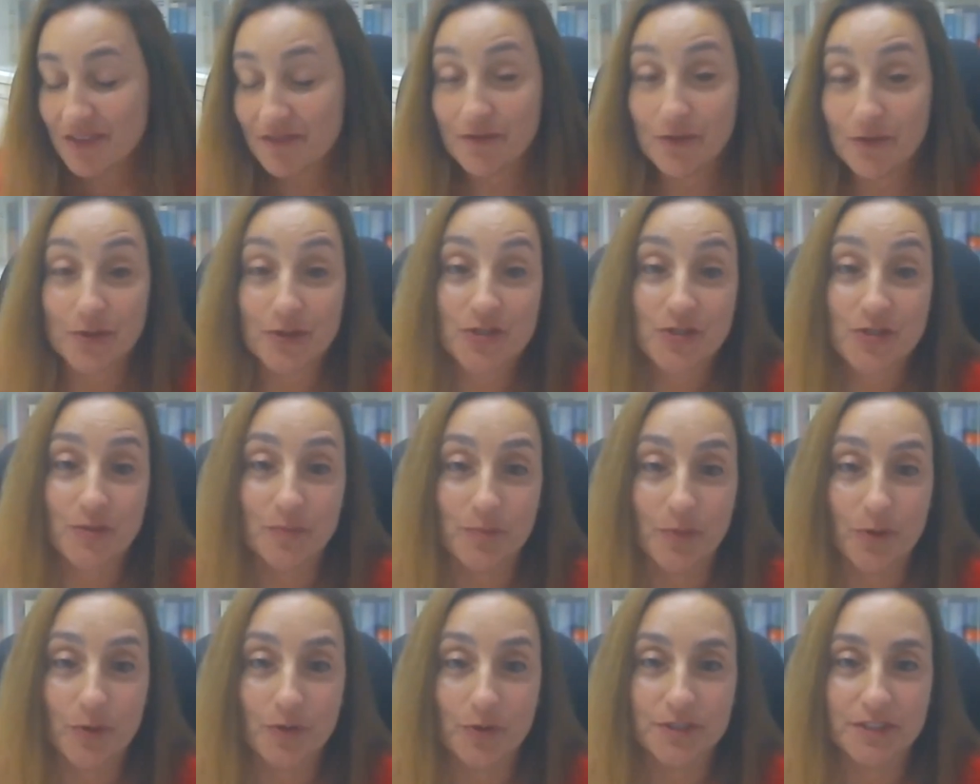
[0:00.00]
for
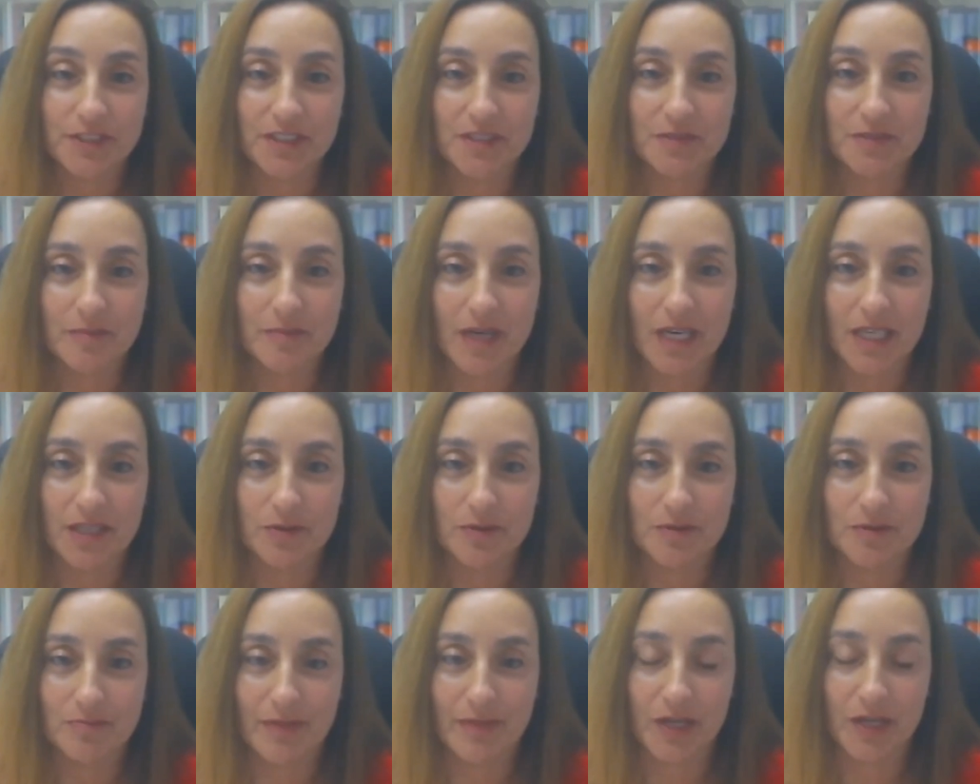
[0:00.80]
supporting
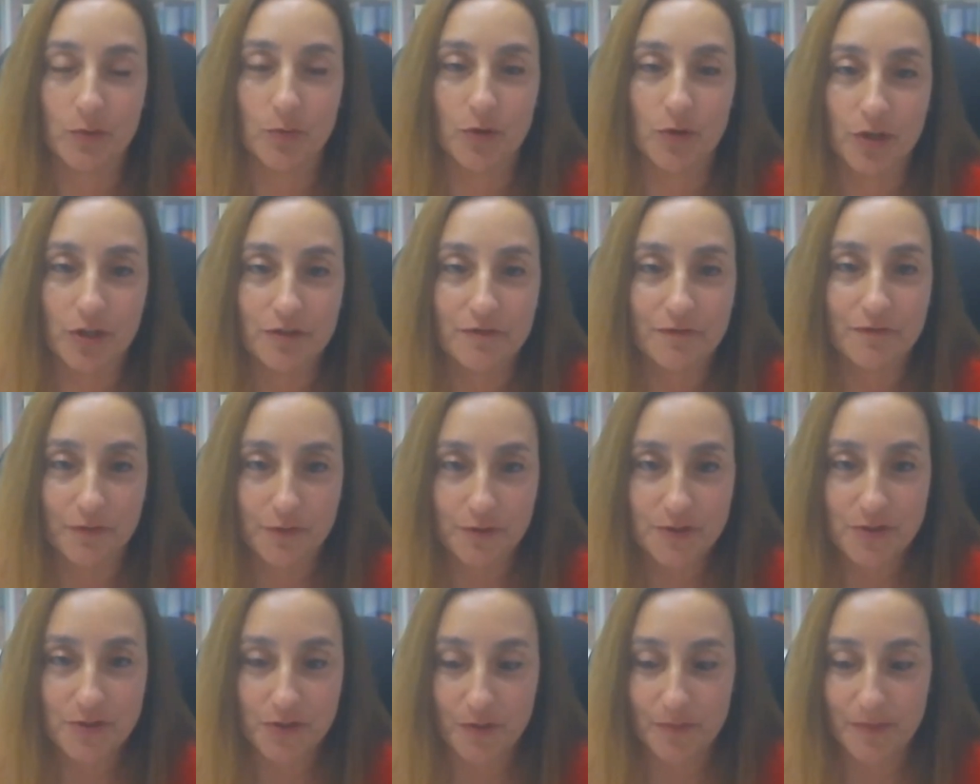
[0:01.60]
my work
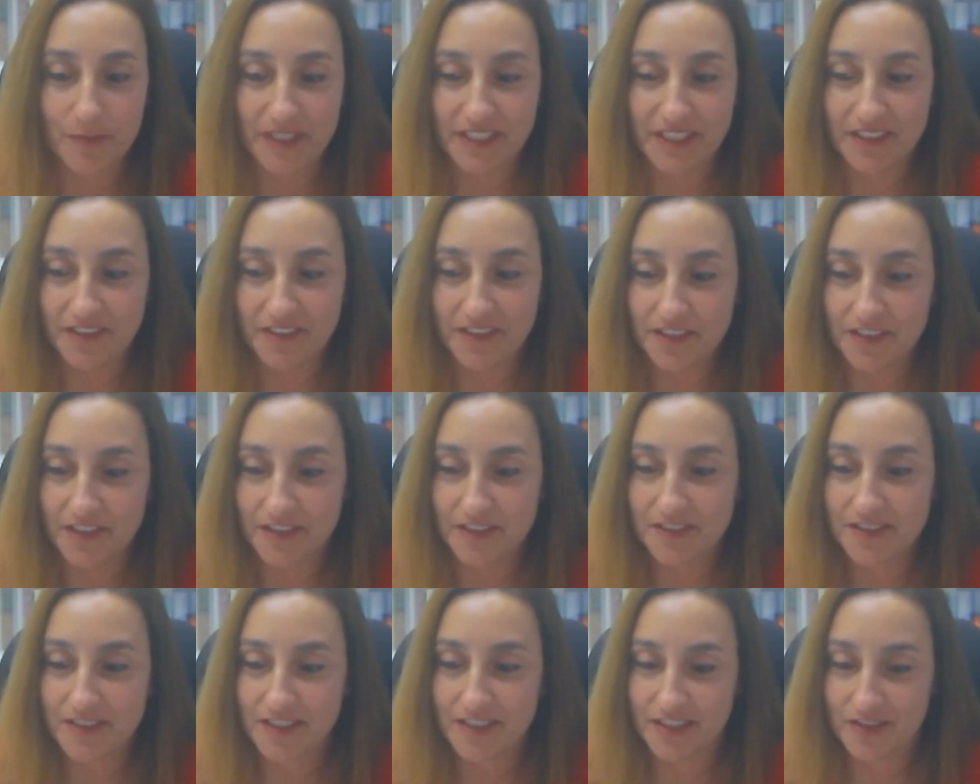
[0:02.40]
for so many
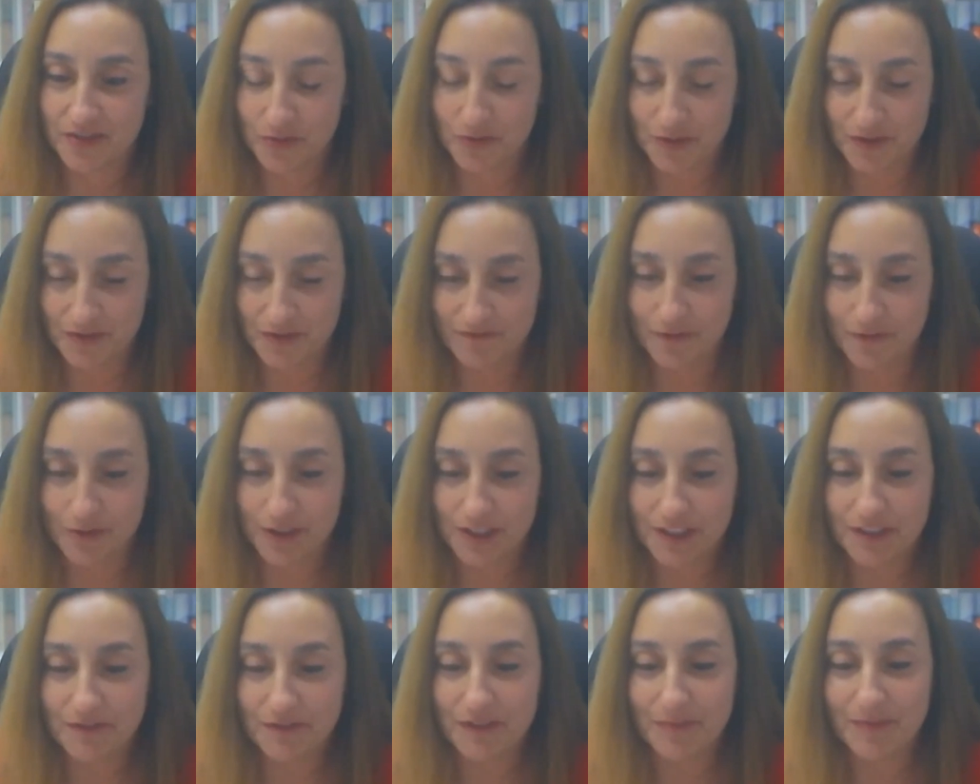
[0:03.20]
years and for
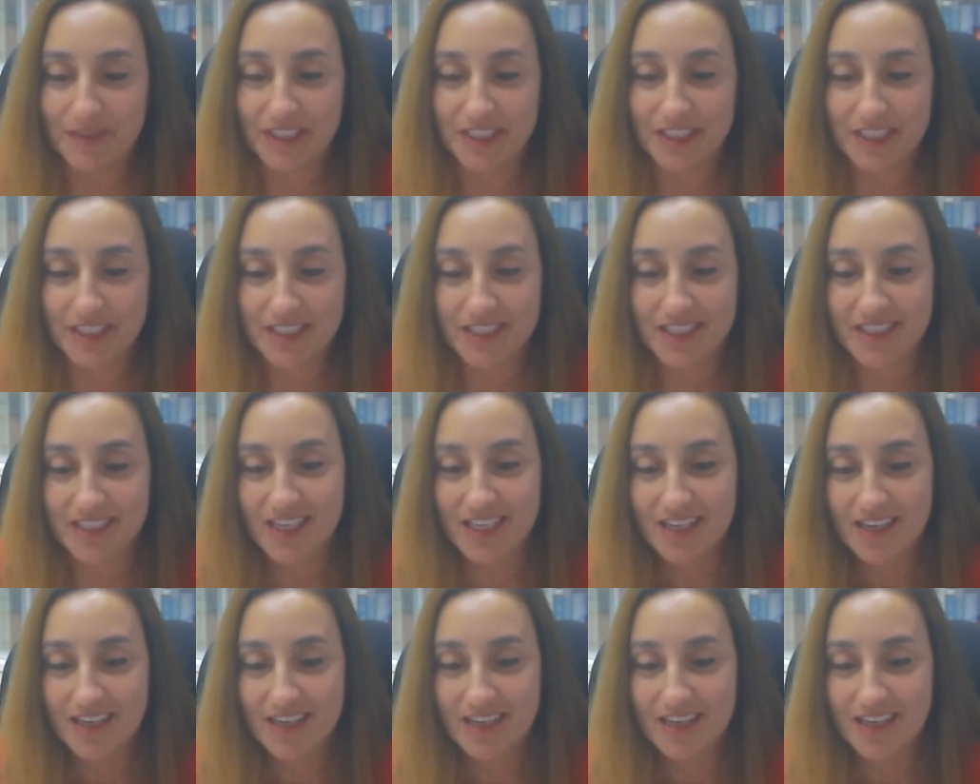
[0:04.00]
giving me this